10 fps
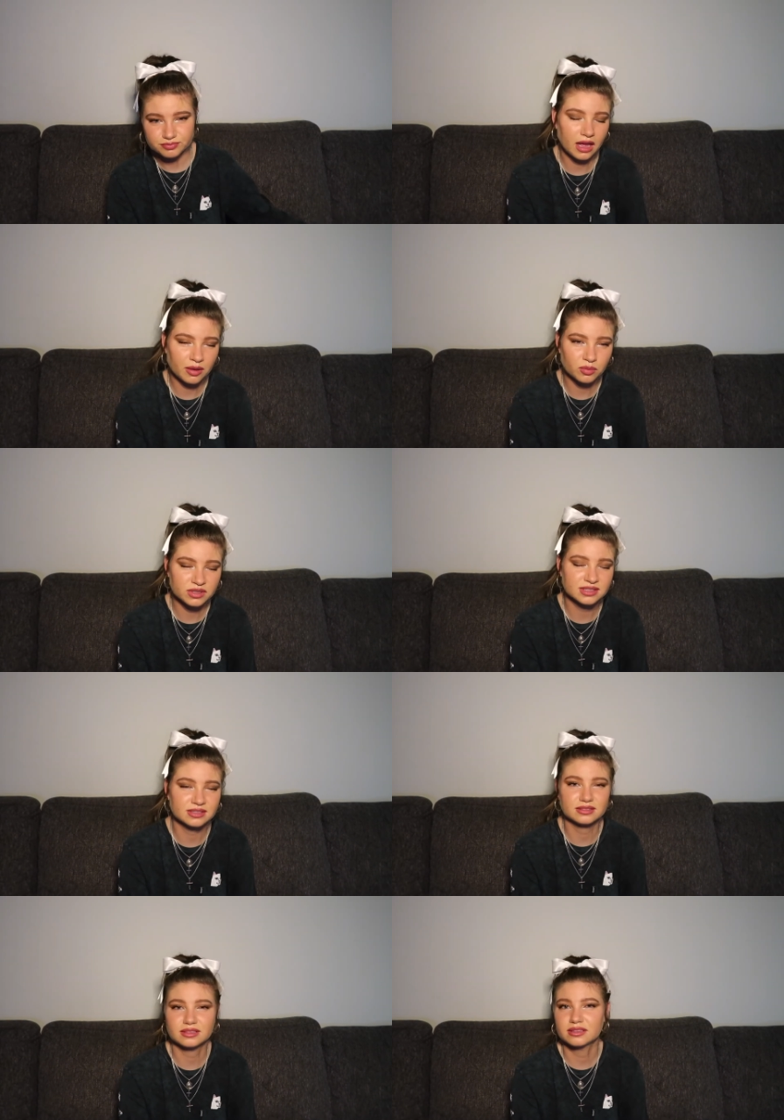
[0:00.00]
It was
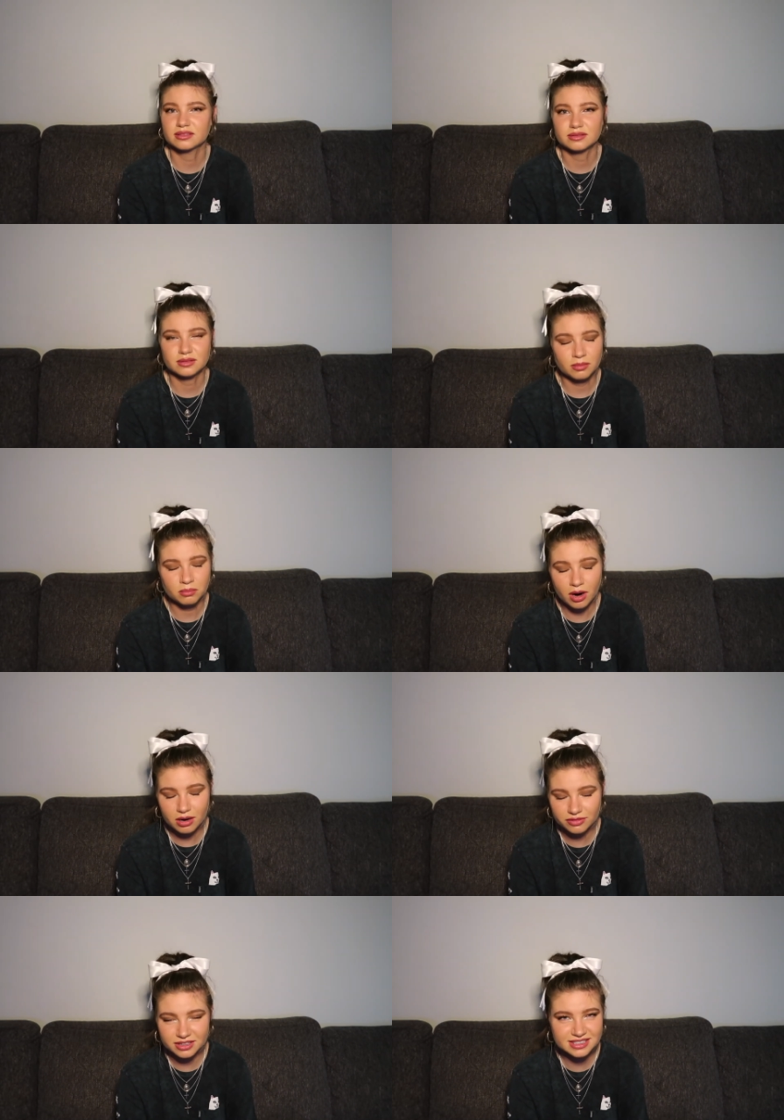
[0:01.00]
a
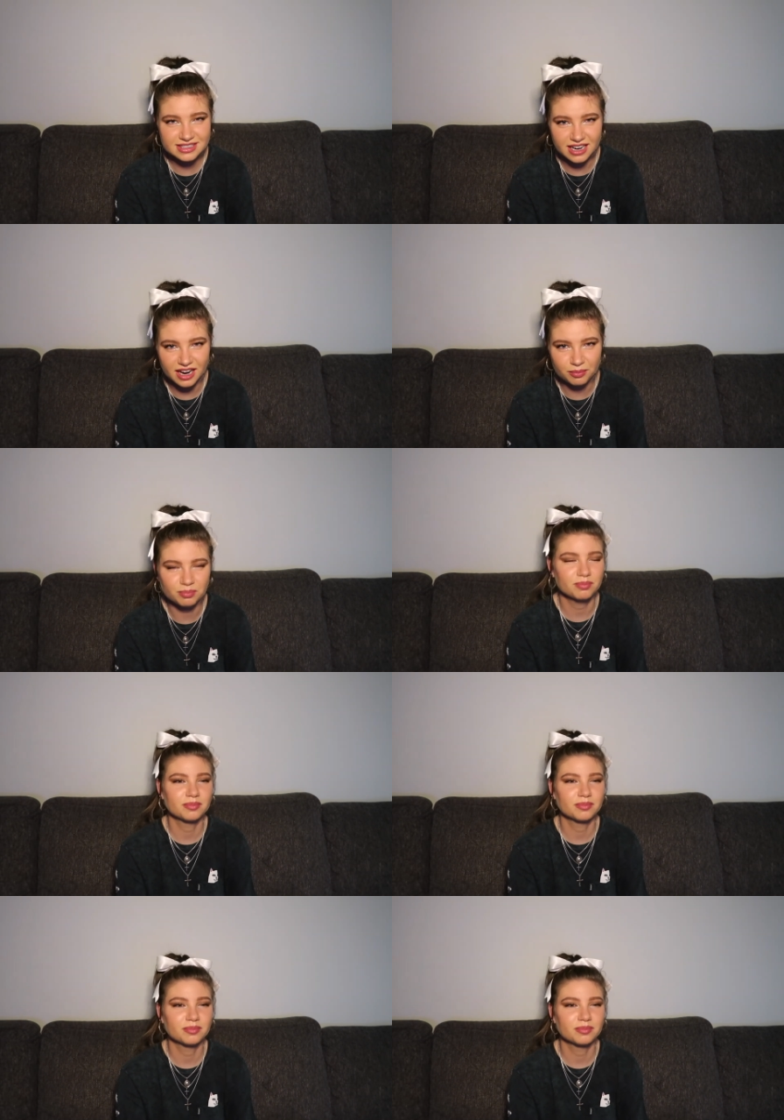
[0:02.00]
marvelous time.